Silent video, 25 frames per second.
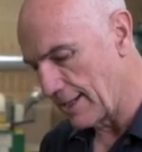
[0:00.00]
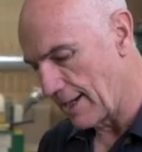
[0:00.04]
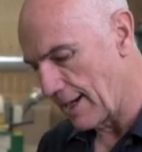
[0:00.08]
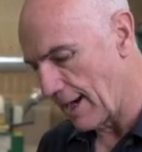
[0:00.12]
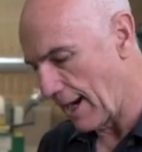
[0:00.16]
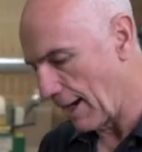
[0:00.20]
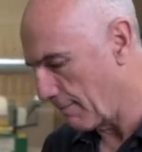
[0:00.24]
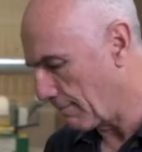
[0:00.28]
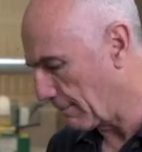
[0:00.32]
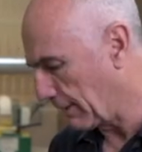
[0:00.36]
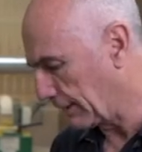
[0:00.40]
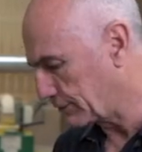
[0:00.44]

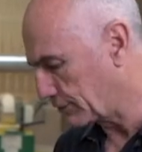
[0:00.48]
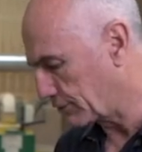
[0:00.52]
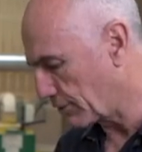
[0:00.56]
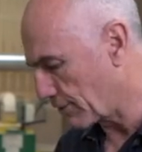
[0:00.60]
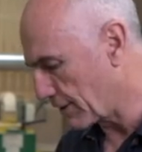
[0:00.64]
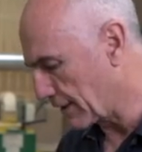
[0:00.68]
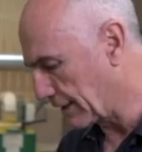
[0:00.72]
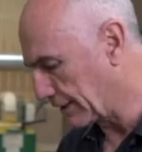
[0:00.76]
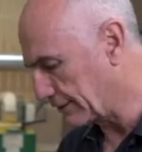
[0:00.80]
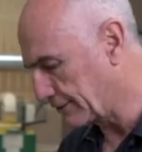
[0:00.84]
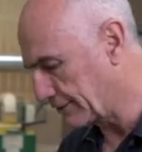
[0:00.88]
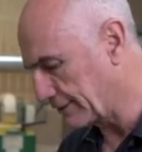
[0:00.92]
I
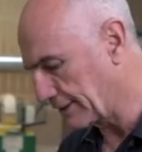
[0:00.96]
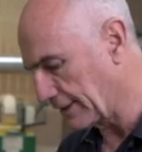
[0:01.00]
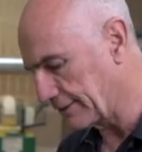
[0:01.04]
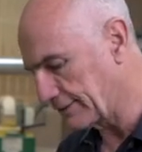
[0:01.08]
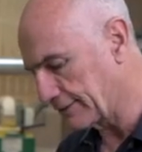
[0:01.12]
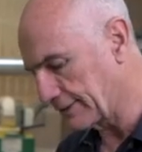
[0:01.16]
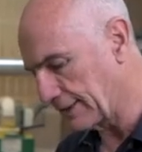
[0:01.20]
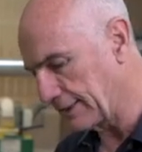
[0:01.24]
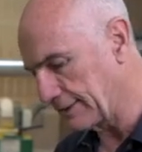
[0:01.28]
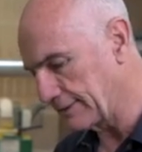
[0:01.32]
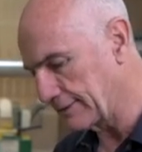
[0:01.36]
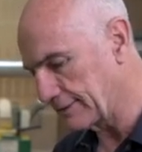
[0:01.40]
measured this
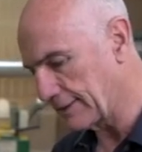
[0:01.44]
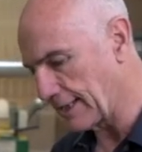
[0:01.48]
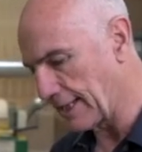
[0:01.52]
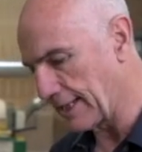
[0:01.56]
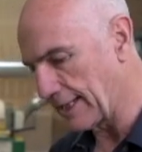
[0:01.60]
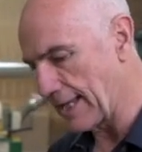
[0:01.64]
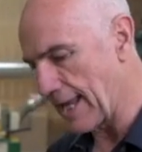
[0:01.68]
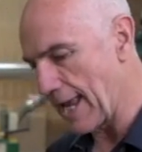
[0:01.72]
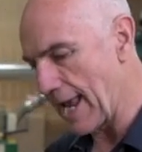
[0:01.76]
distance and